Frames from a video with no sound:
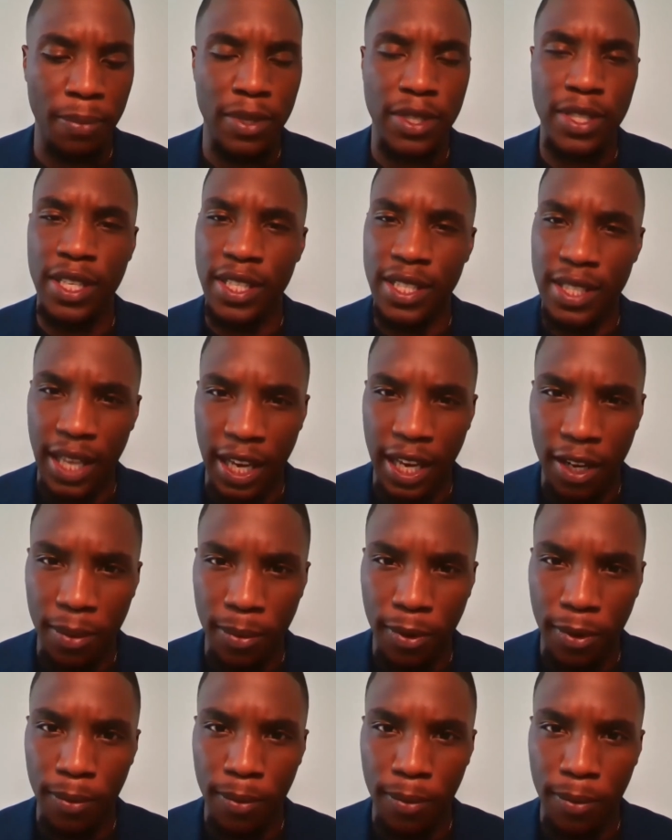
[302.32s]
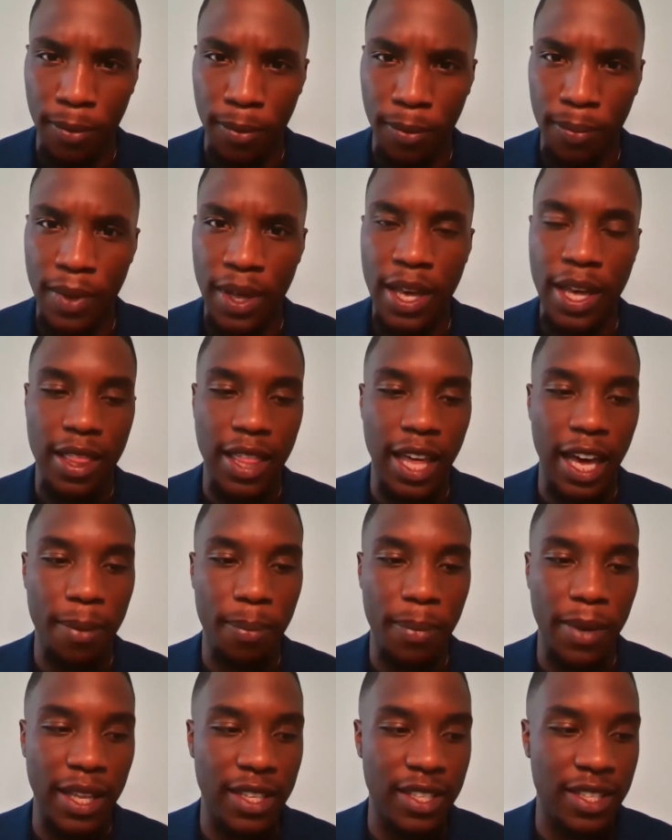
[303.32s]
sustainable, that
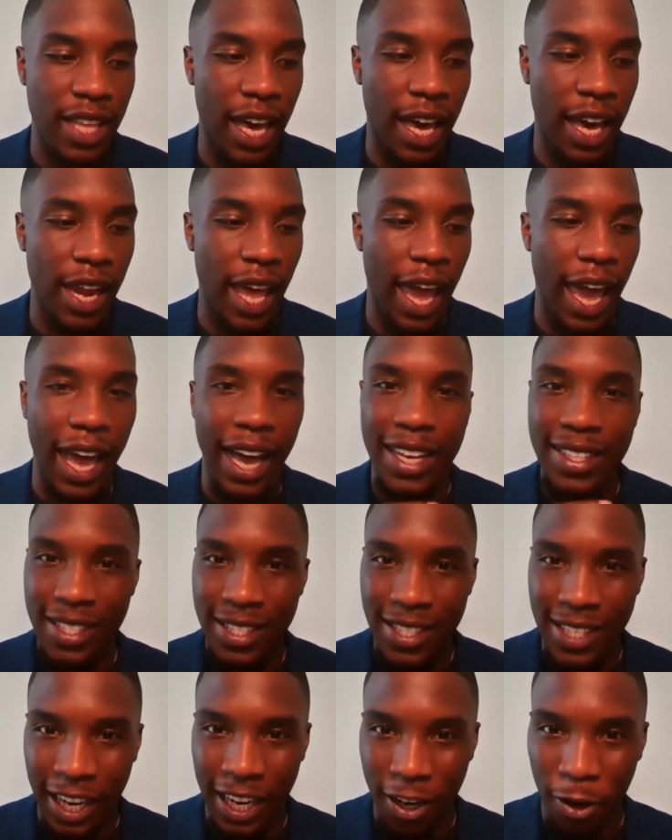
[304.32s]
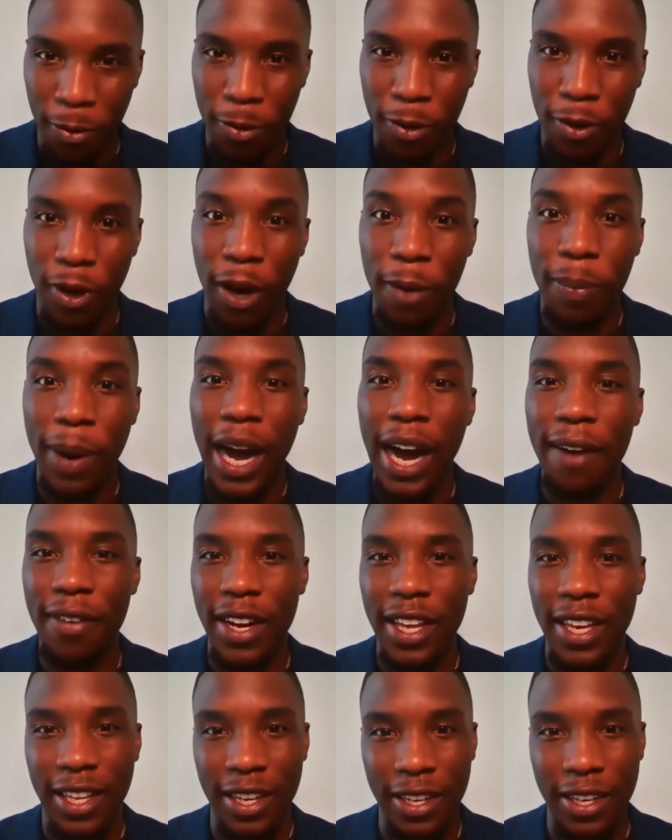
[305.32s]
means that as the cycle of poverty
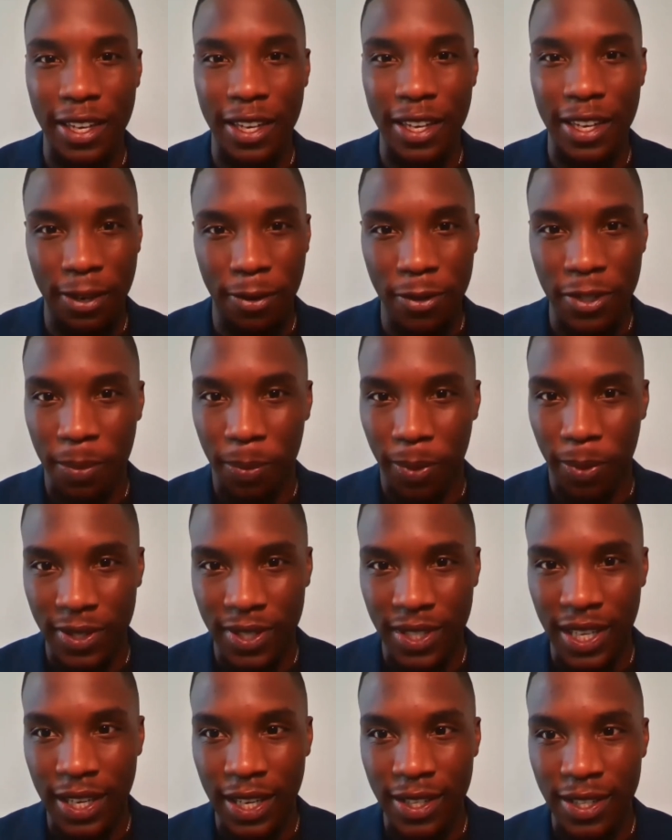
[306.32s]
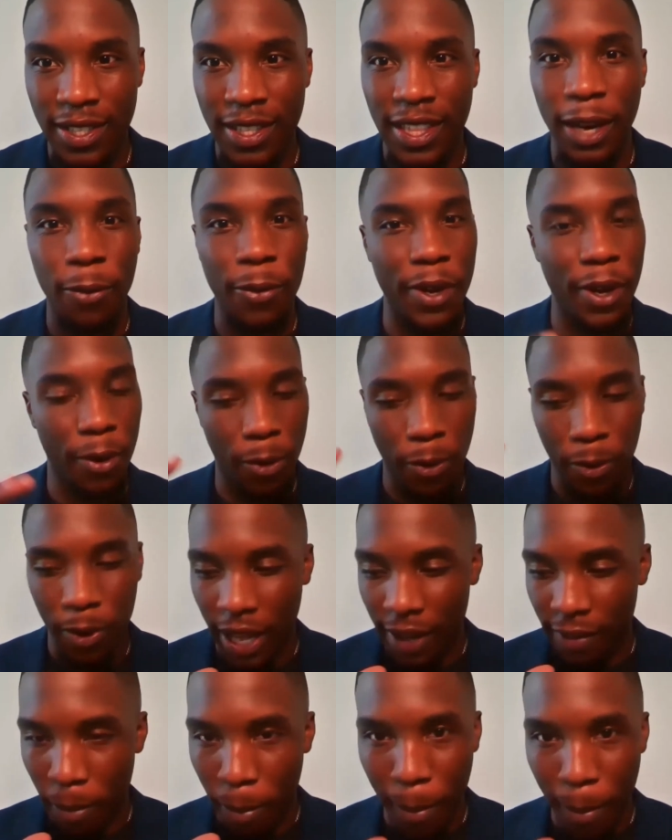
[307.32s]
continues to persist, that we are going to have
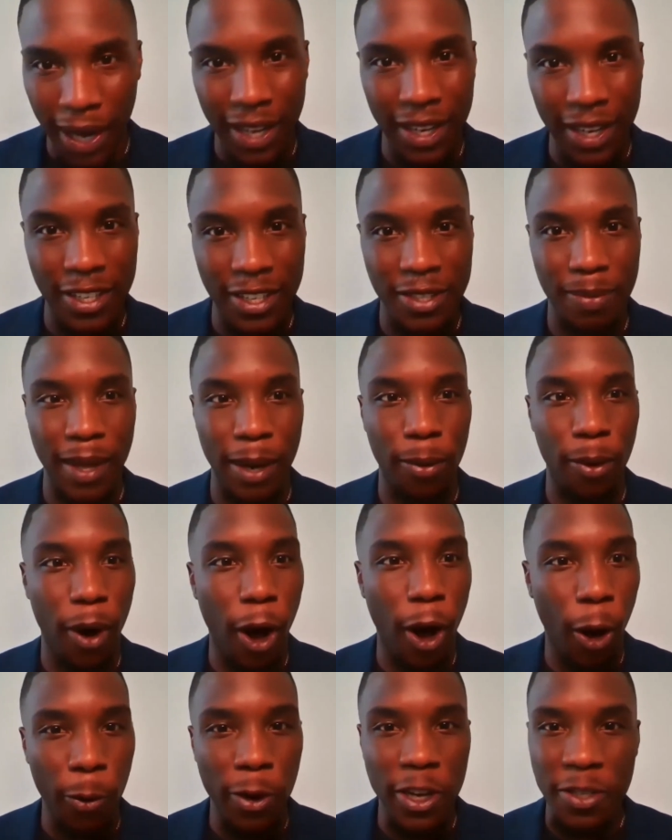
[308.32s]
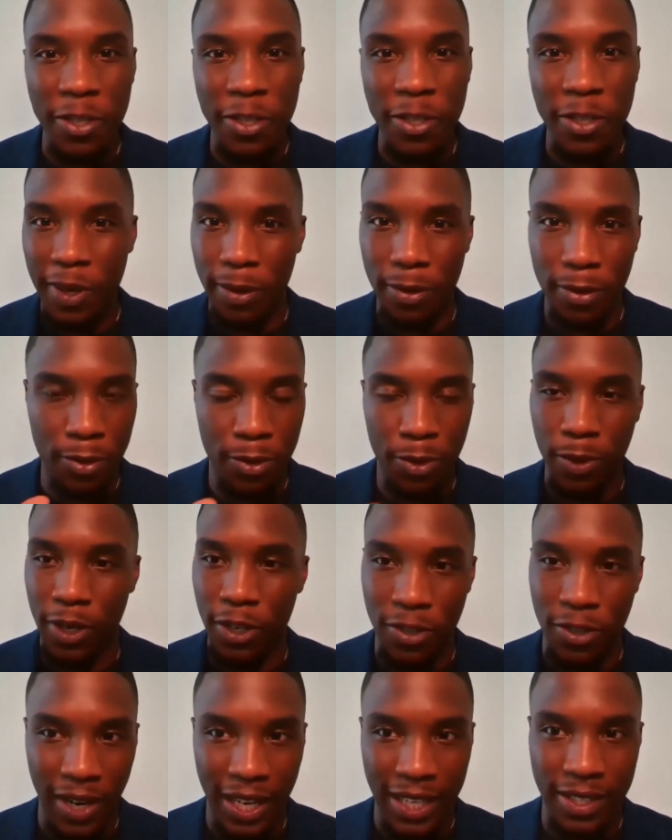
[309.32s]
a mechanism that will always be able to
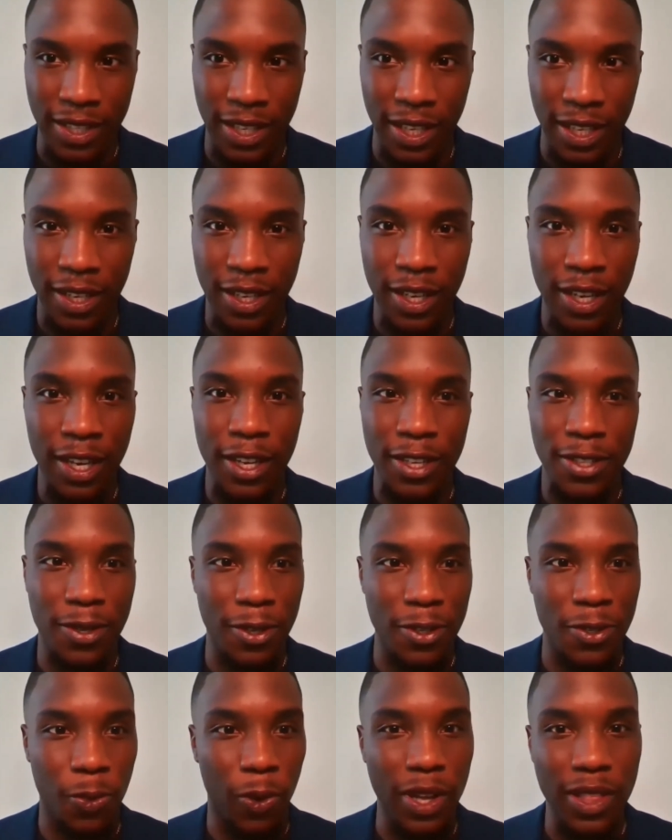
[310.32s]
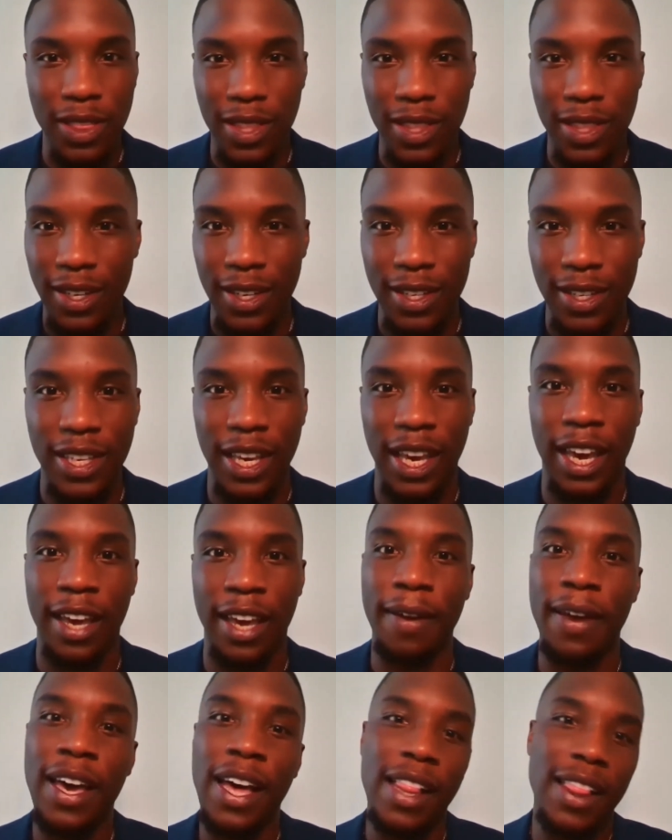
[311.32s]
address it. So it's one thing to say,
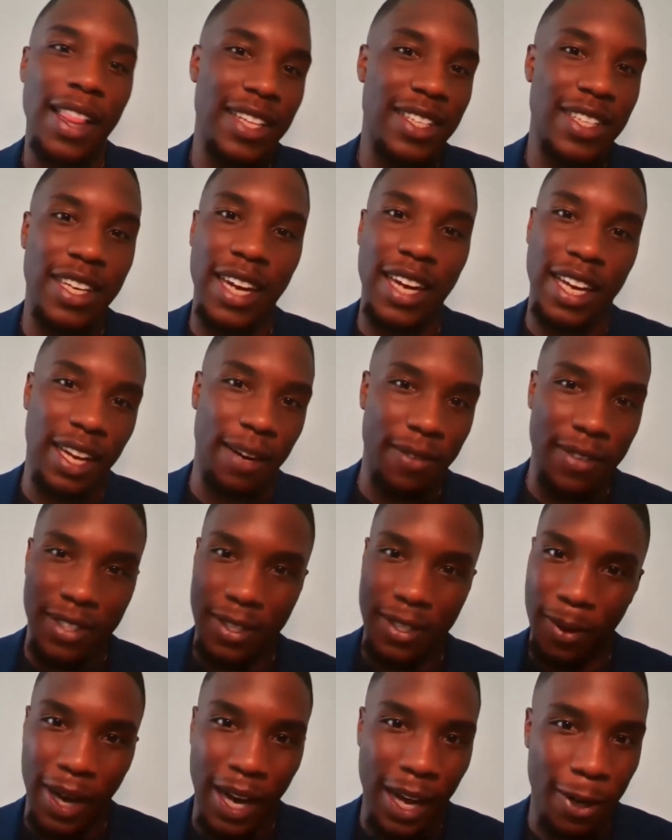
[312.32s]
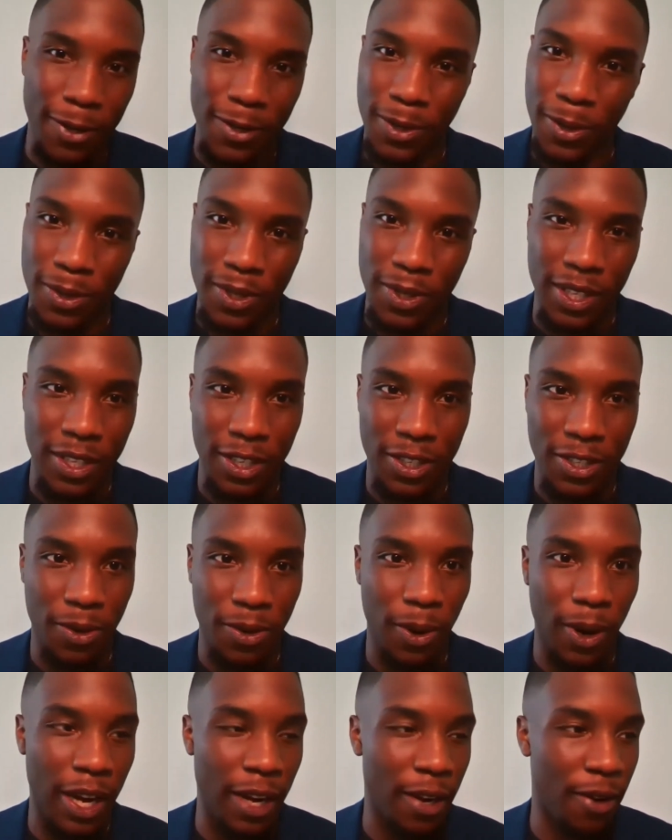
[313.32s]
let's connect every single household in
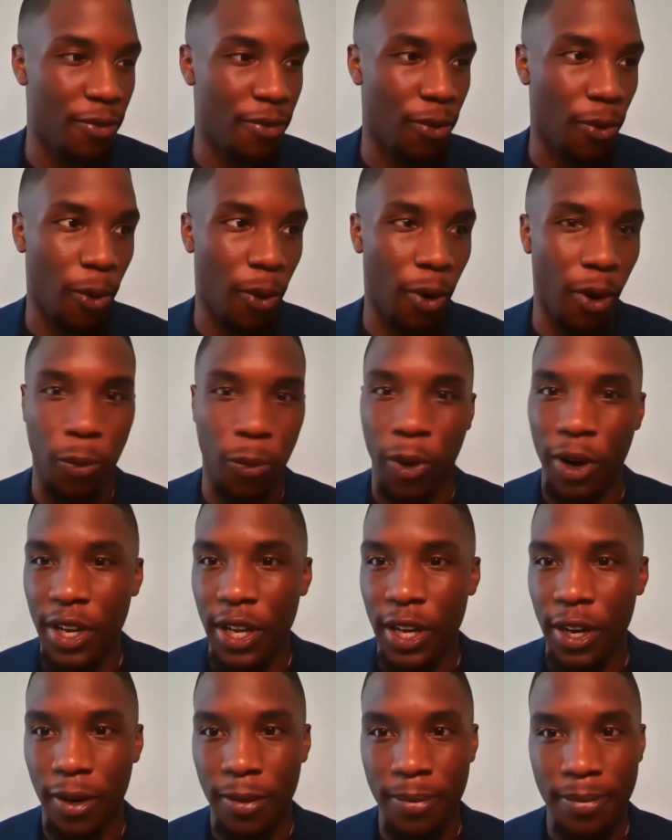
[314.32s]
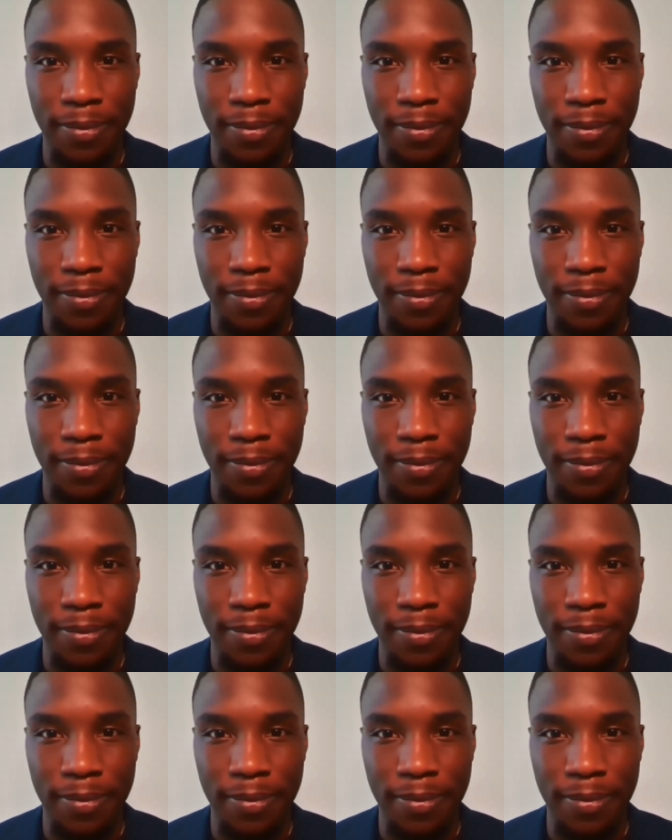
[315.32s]
Detroit for 1 year.